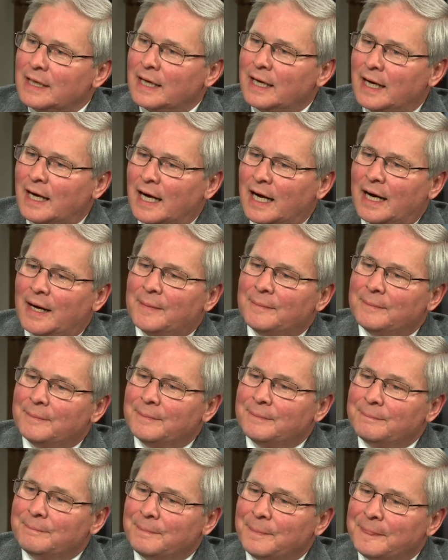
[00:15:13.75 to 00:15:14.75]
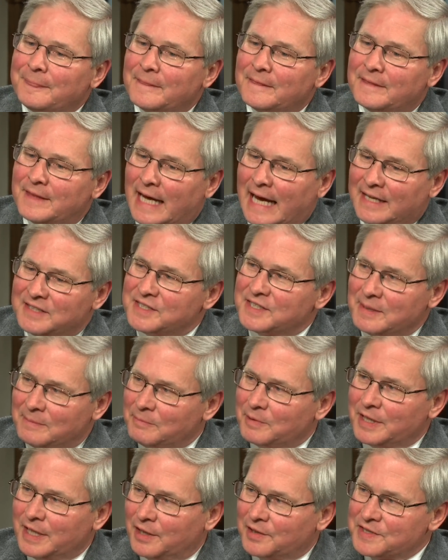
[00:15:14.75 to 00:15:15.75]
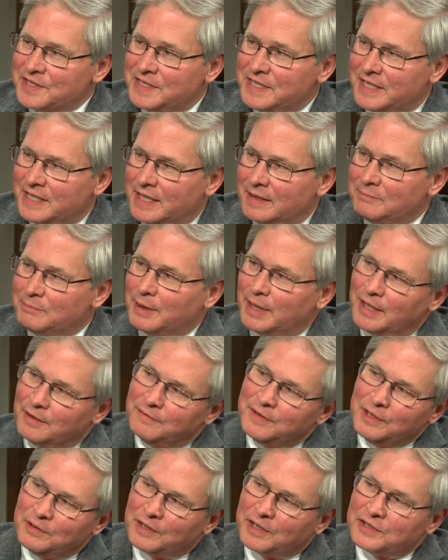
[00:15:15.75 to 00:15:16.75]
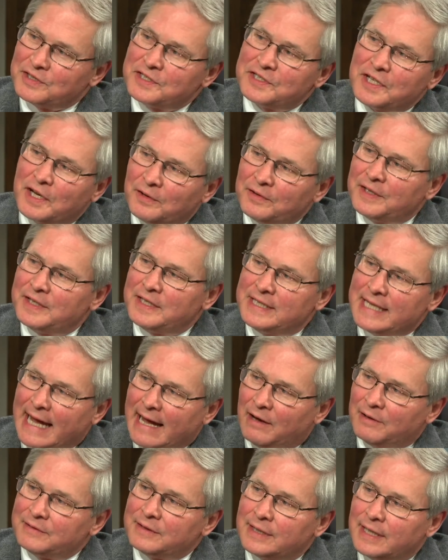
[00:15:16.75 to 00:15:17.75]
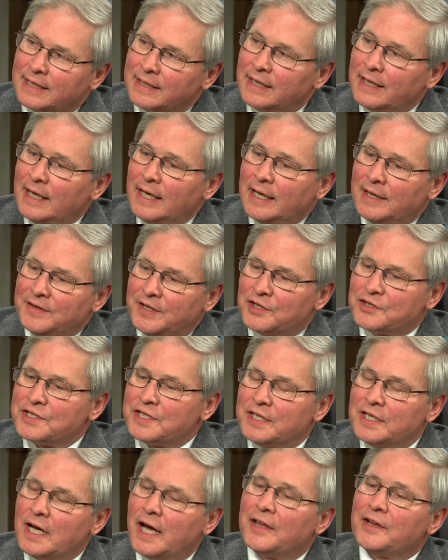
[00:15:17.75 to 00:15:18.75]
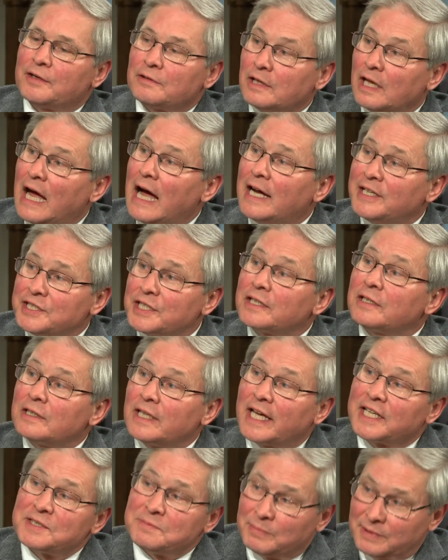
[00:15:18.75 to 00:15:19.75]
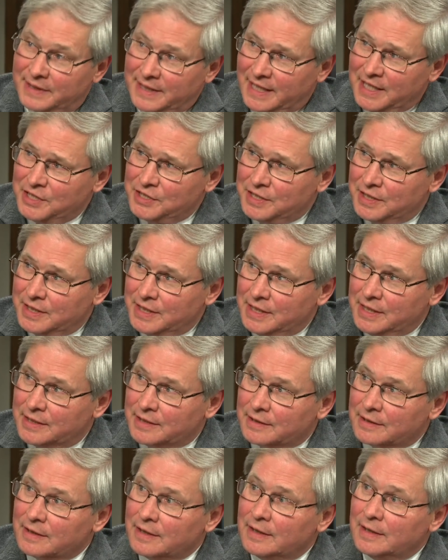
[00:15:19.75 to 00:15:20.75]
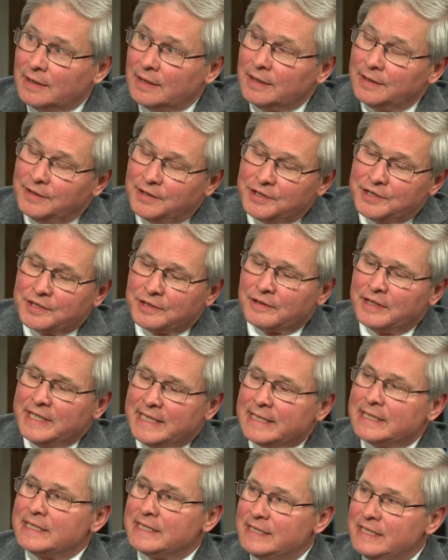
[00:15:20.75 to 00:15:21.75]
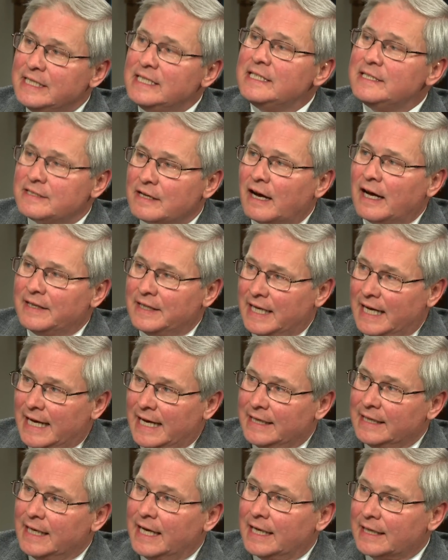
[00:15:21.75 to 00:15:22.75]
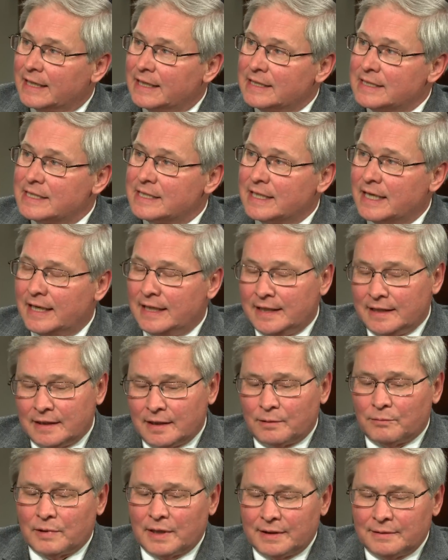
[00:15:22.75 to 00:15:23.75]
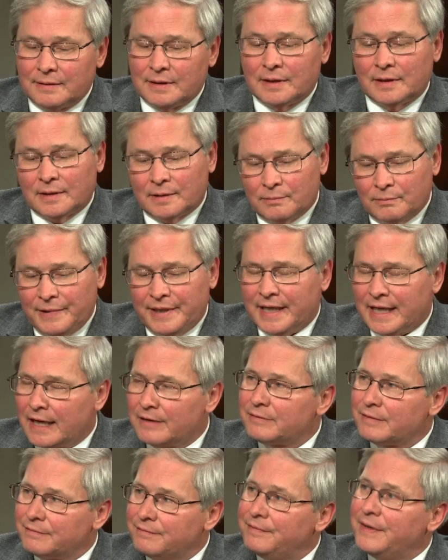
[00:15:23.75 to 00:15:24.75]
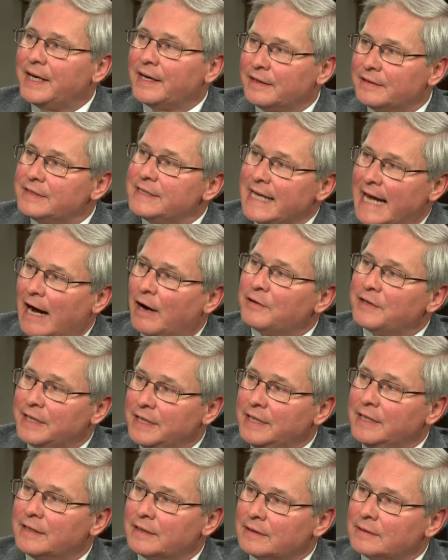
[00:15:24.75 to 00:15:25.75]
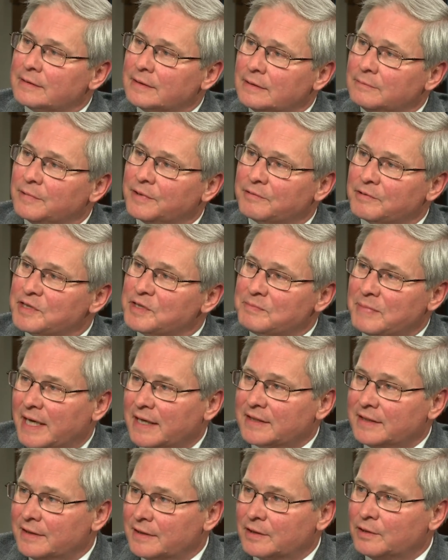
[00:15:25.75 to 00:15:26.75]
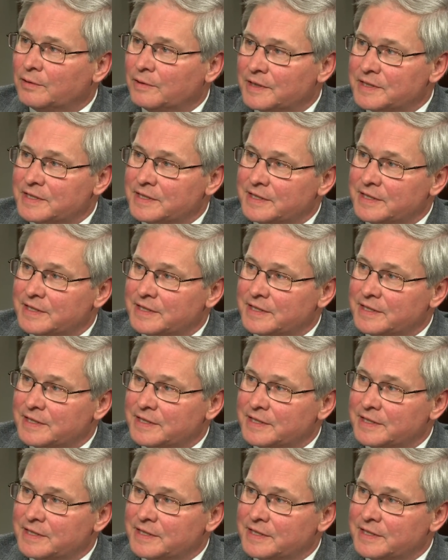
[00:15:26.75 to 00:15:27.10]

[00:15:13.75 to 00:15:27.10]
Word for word: um, that someone else did it, but if you can sow the doubt that sure. there's another logical explanation here, the jury can seize on that and can say, you know what, we have a fair doubt here with respect to the cause of